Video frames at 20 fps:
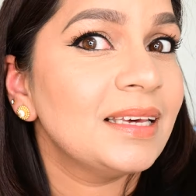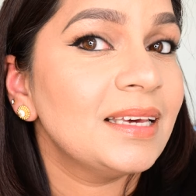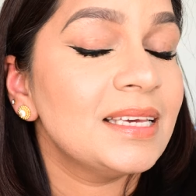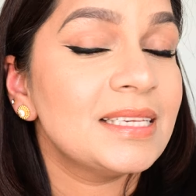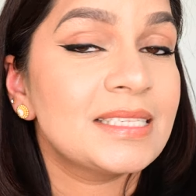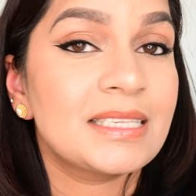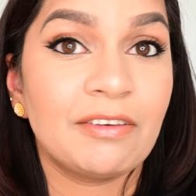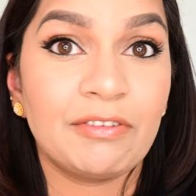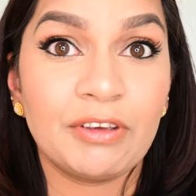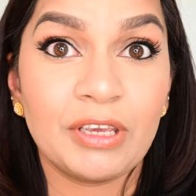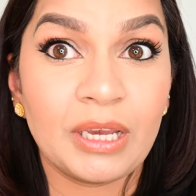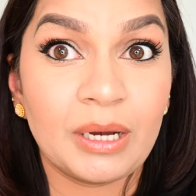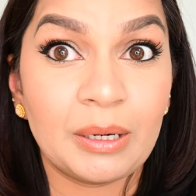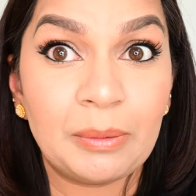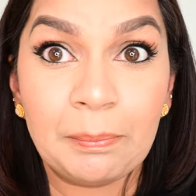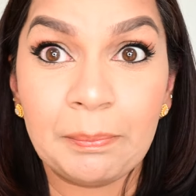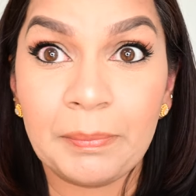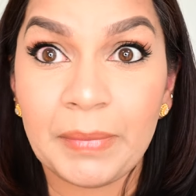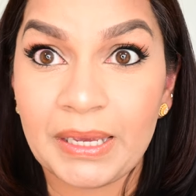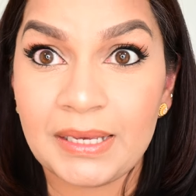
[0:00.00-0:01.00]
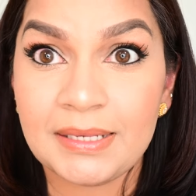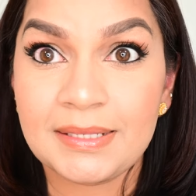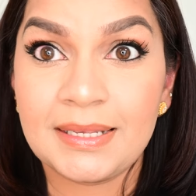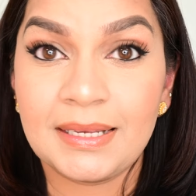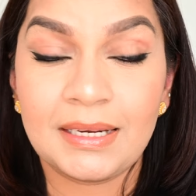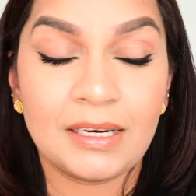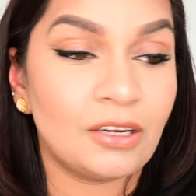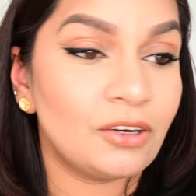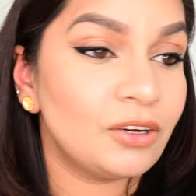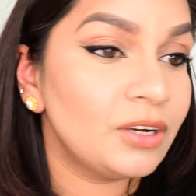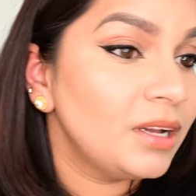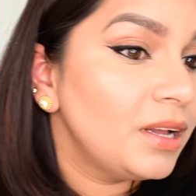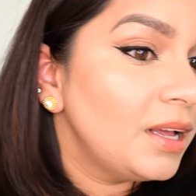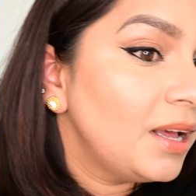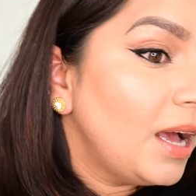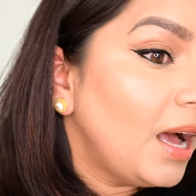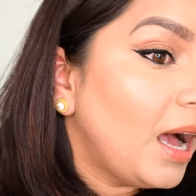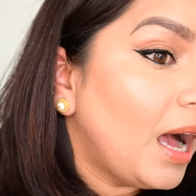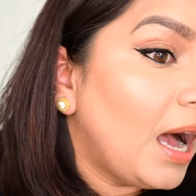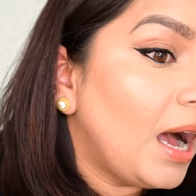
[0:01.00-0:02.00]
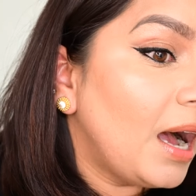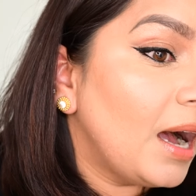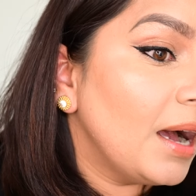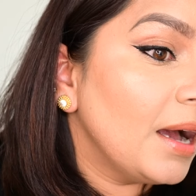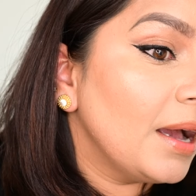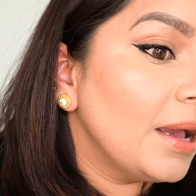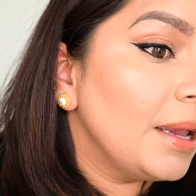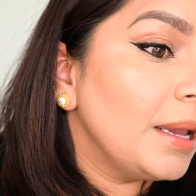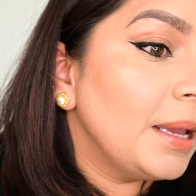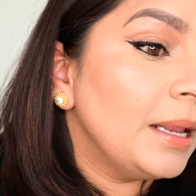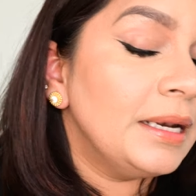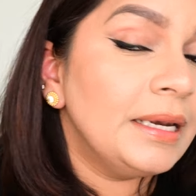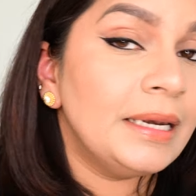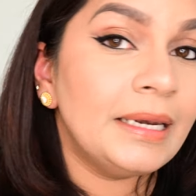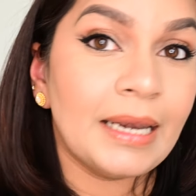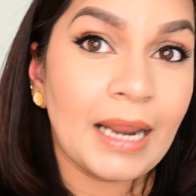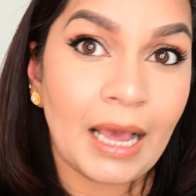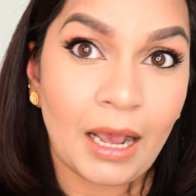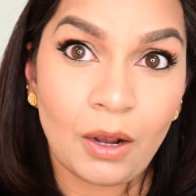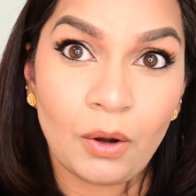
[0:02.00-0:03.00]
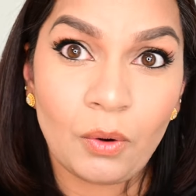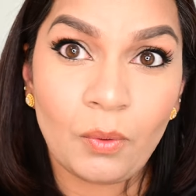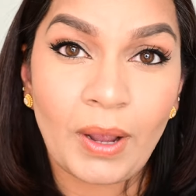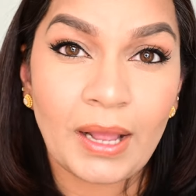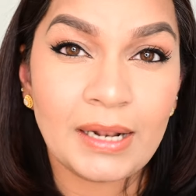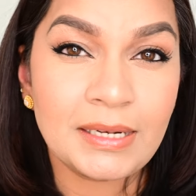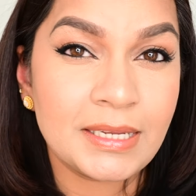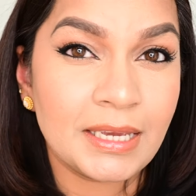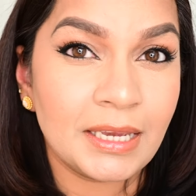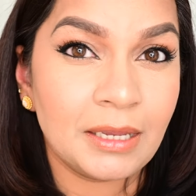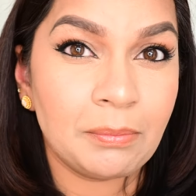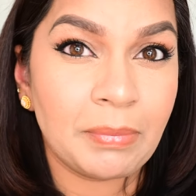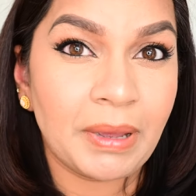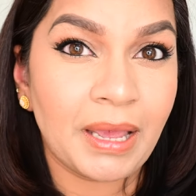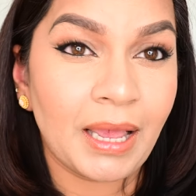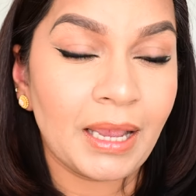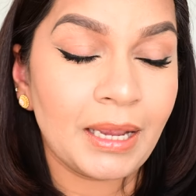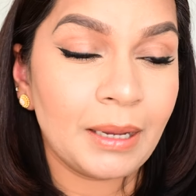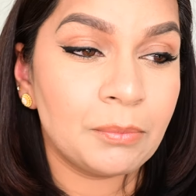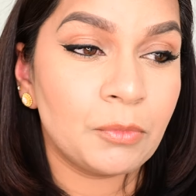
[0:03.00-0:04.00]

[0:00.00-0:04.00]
is giving amazing look. I, now I'll take it back.